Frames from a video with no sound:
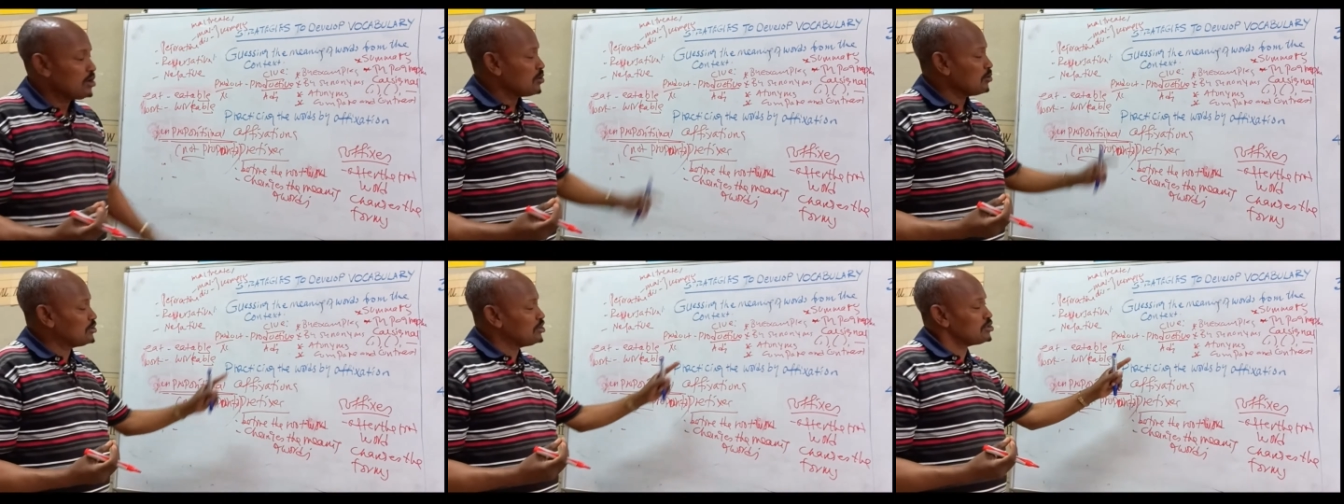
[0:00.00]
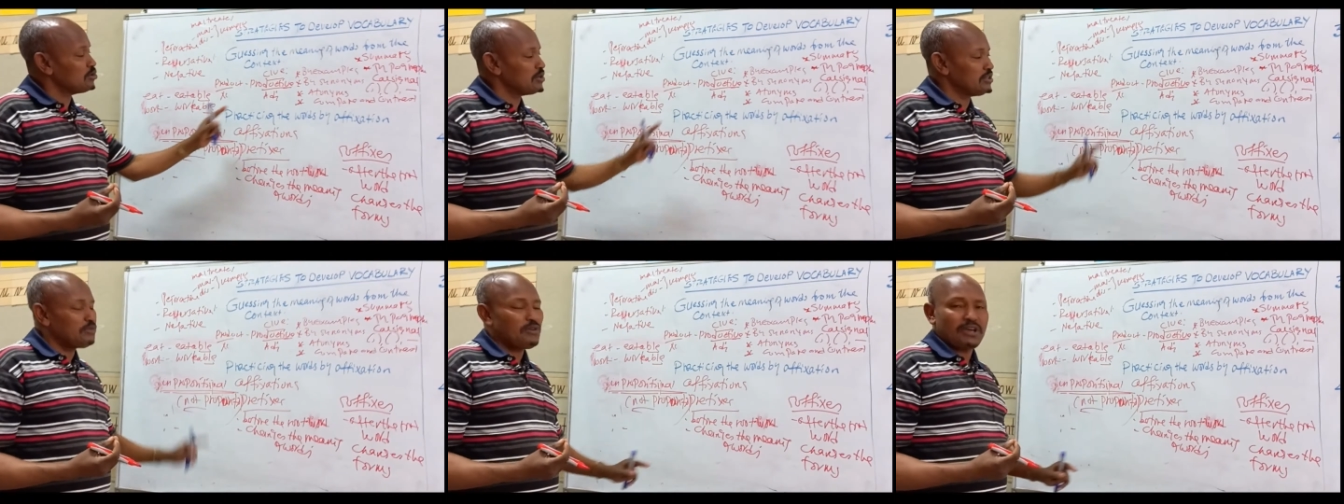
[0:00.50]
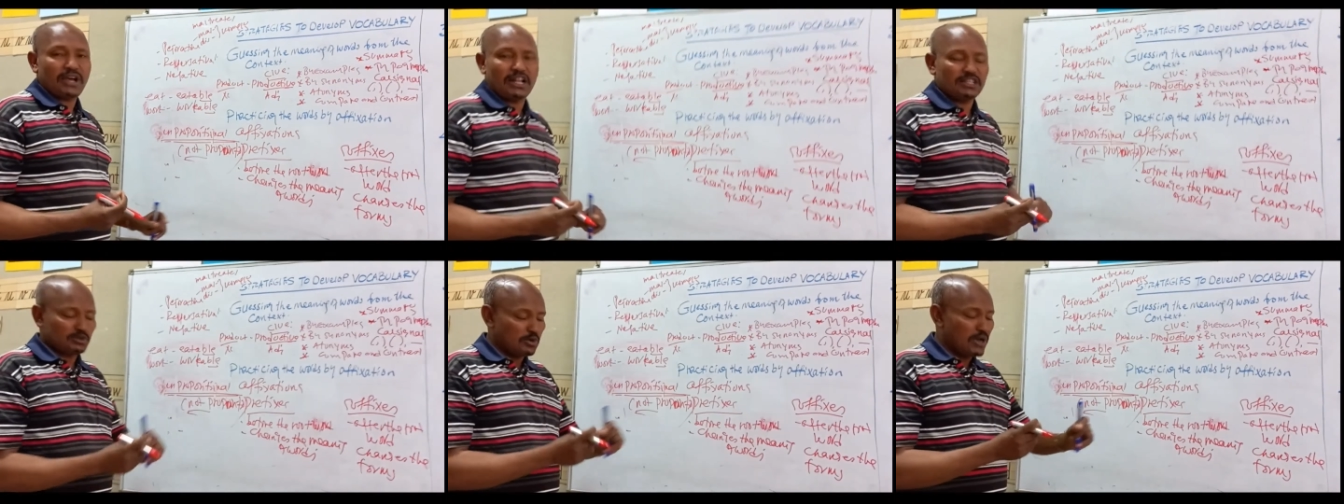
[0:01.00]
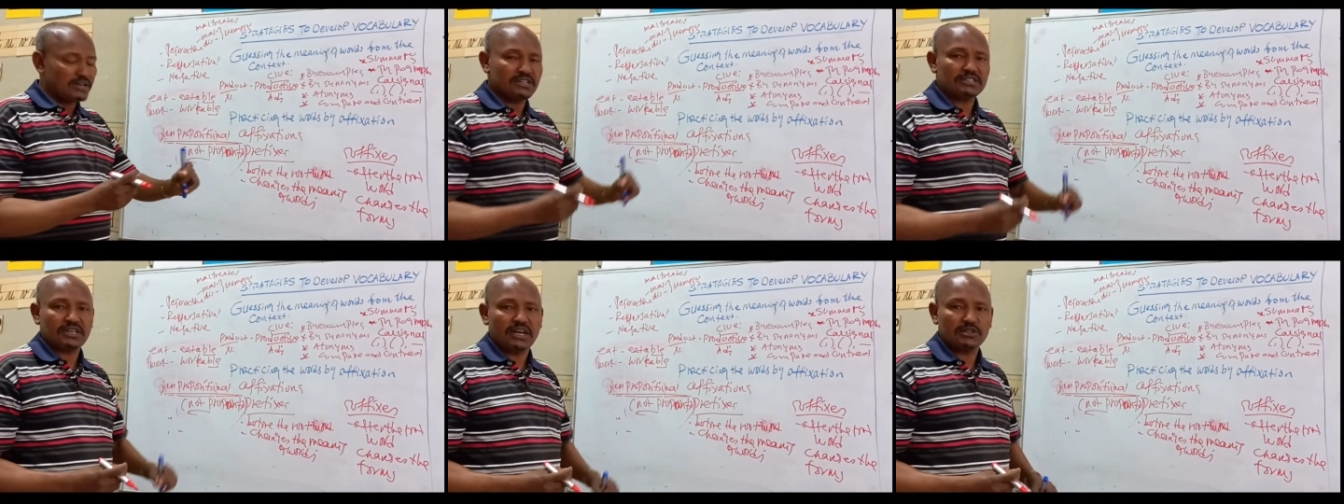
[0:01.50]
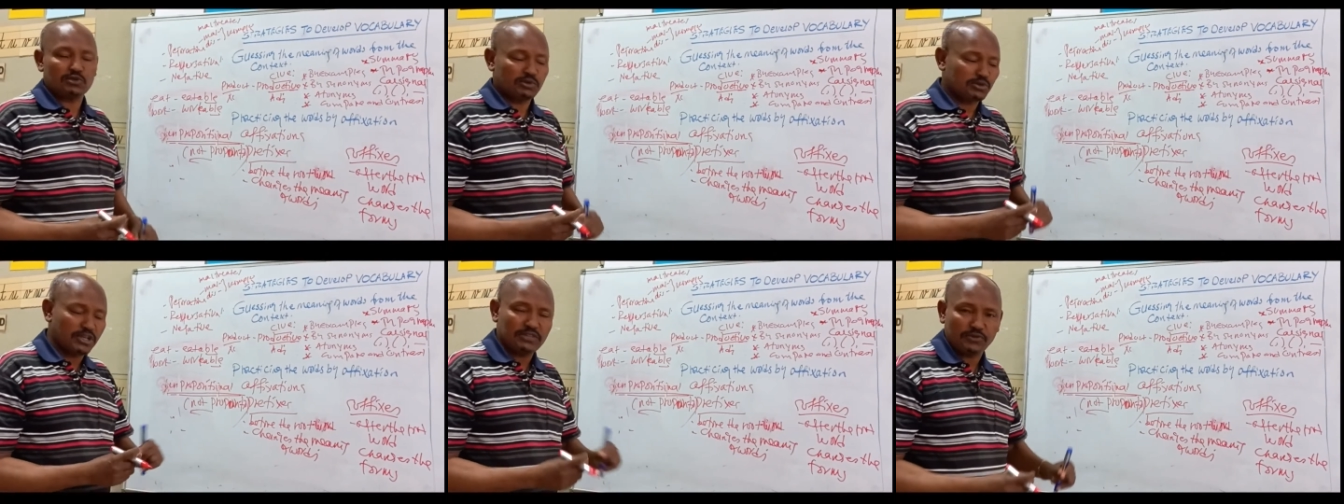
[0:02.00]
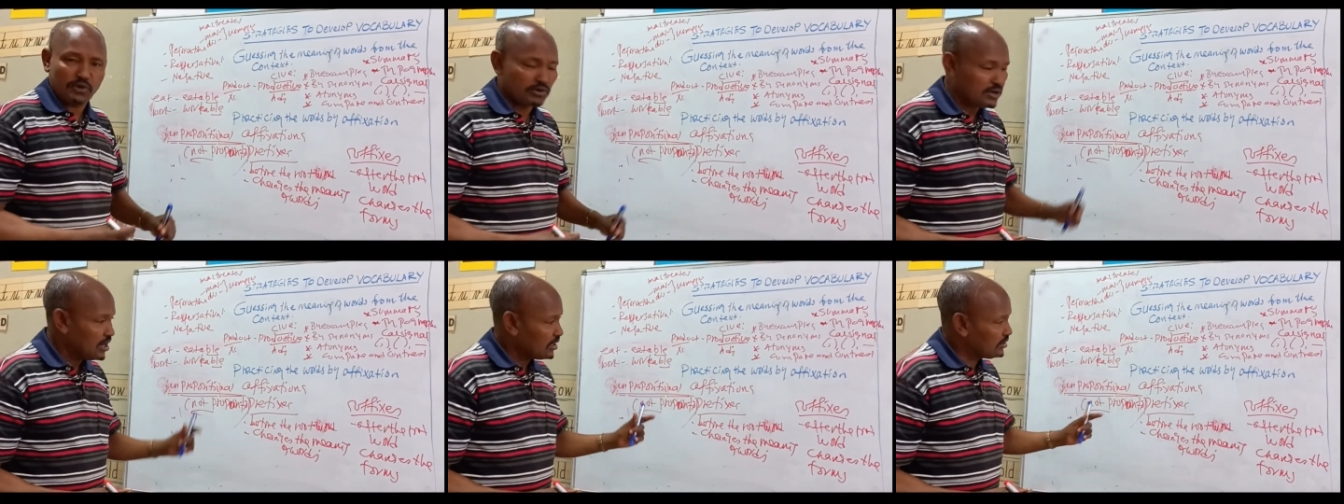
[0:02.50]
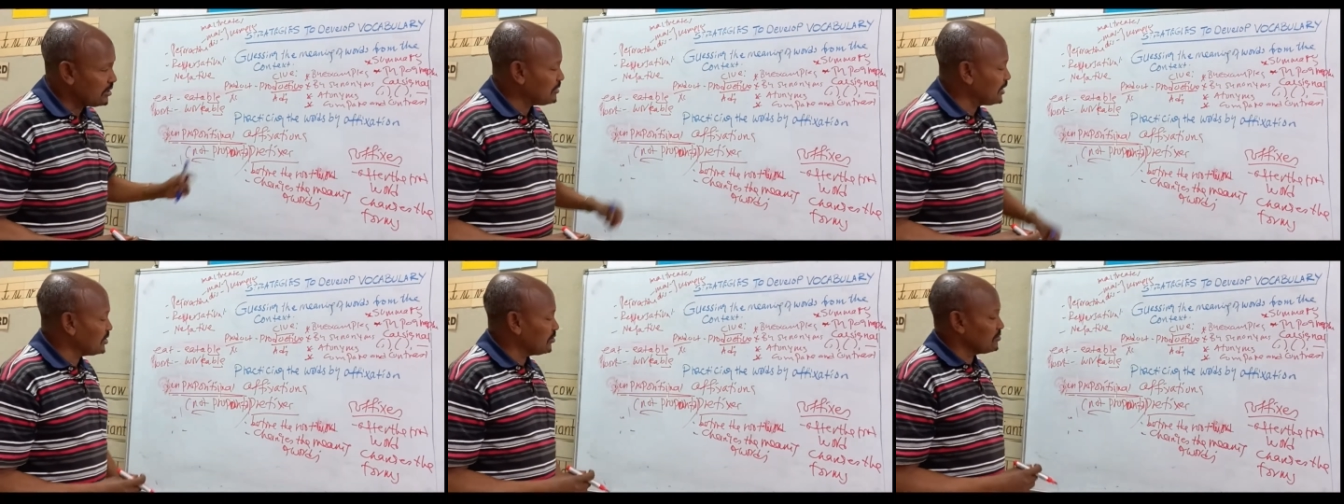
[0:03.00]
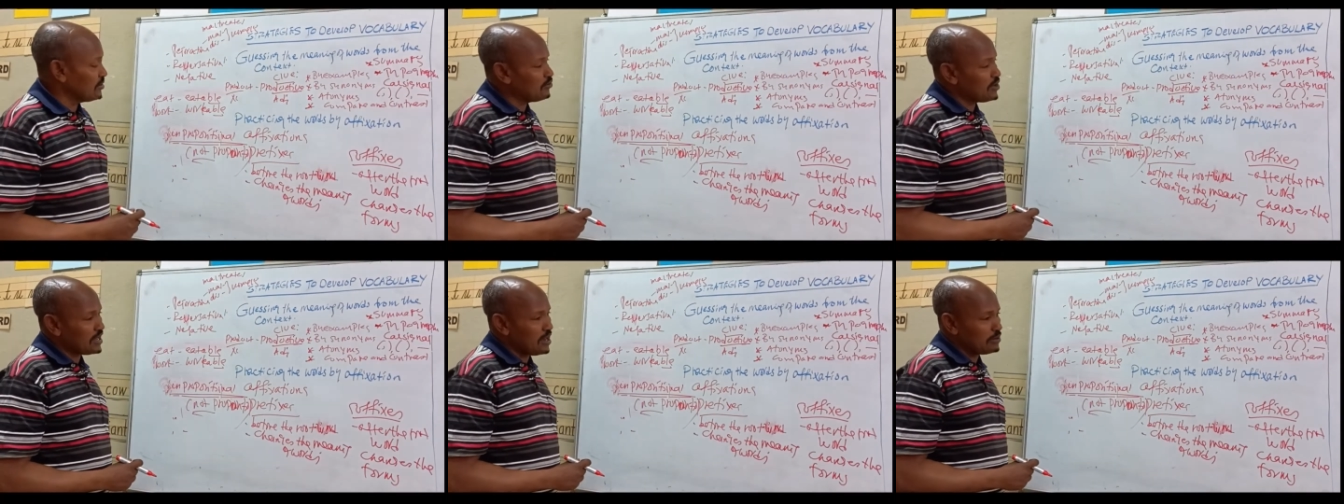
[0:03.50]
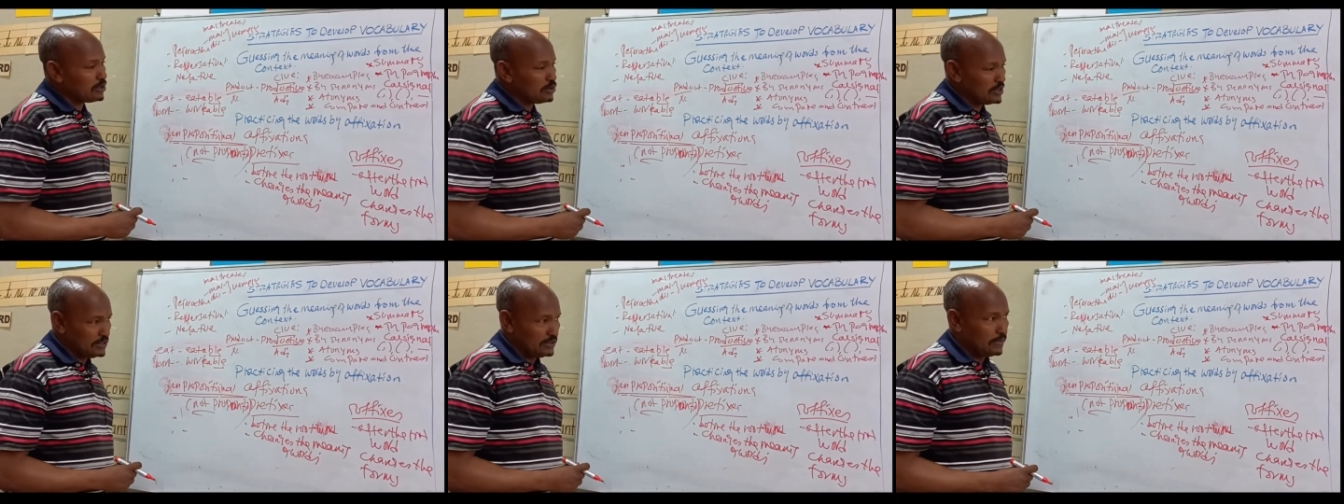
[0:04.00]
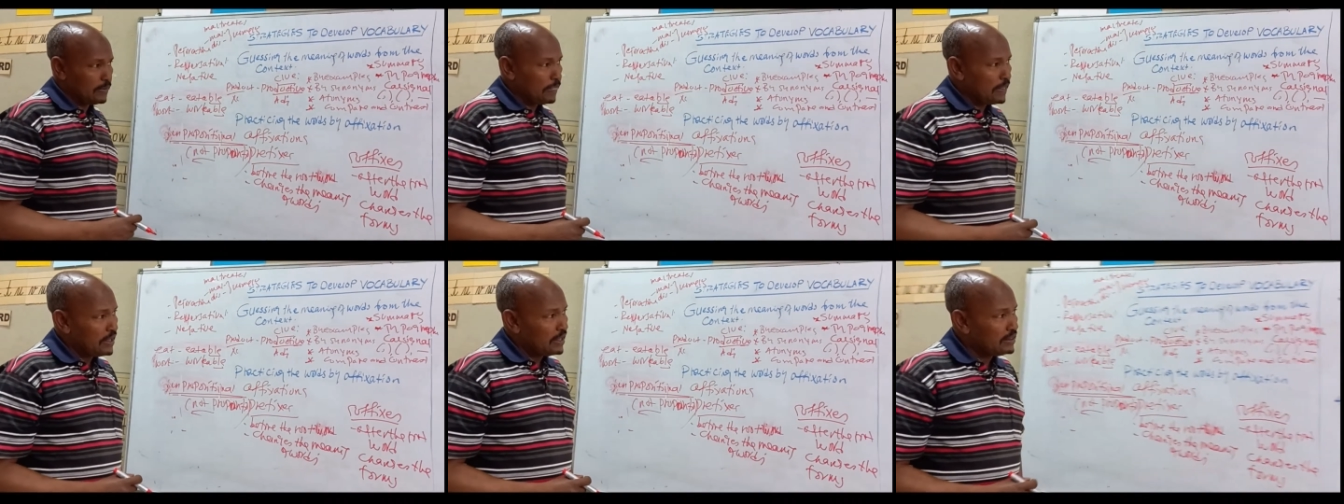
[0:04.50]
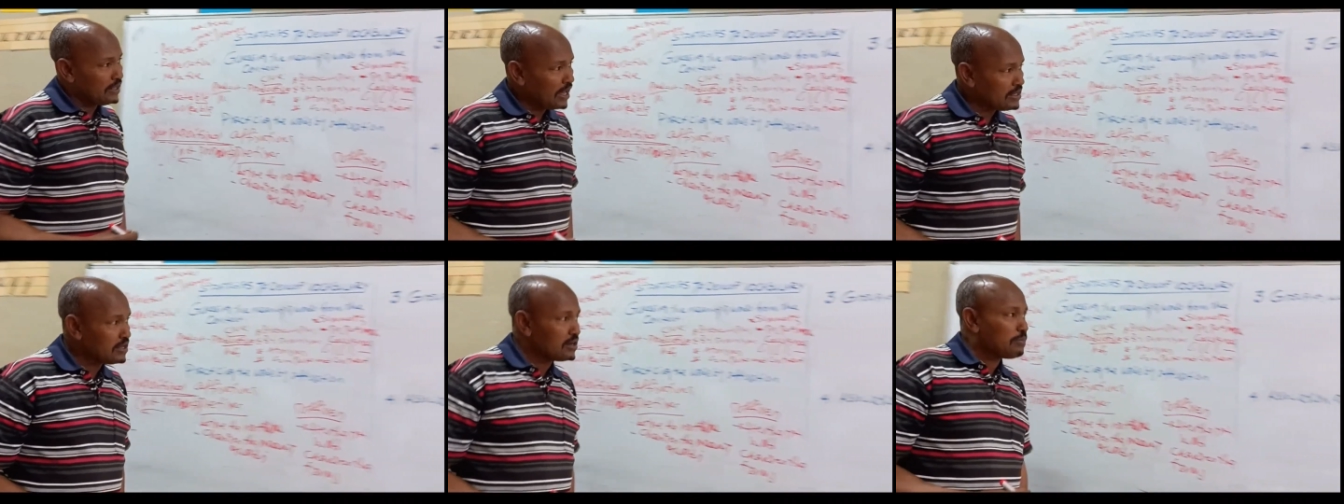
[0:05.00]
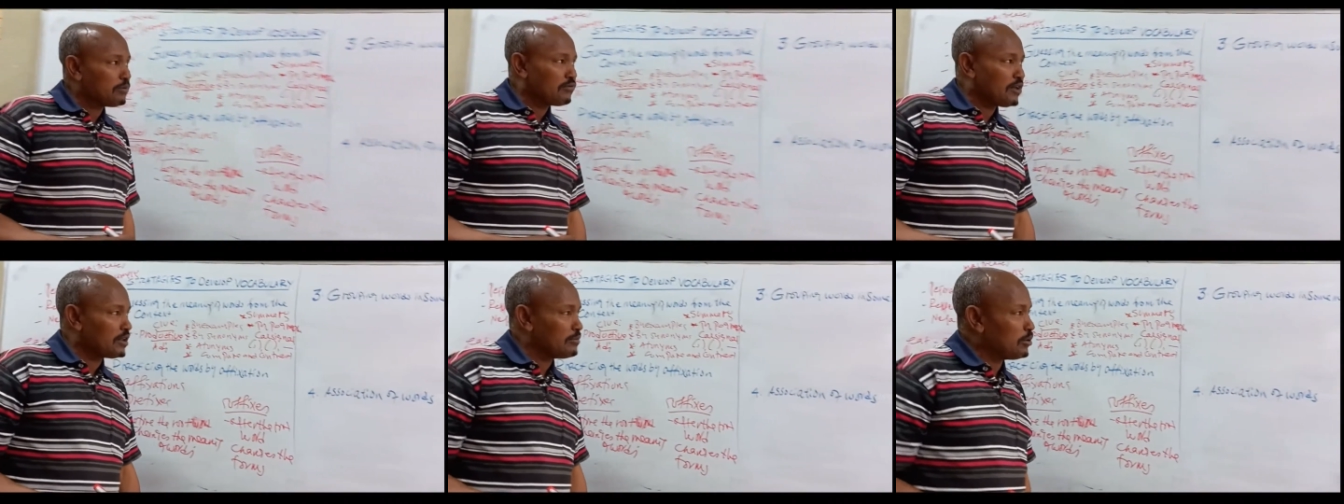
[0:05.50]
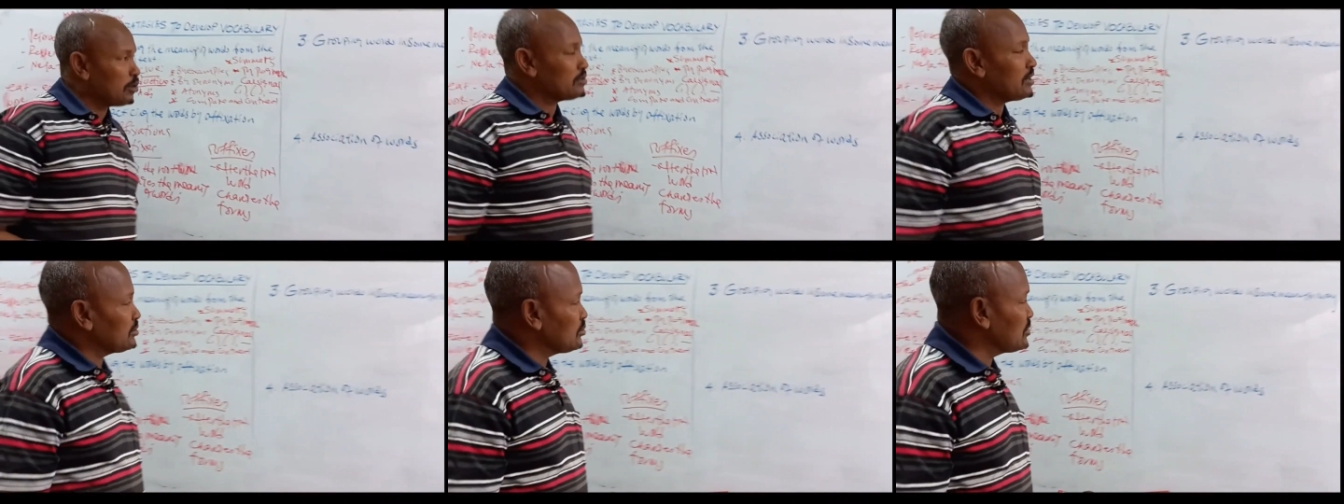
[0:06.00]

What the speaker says: which is not difficult to understand, to treat for the meaning of the vocabulary word. The other very important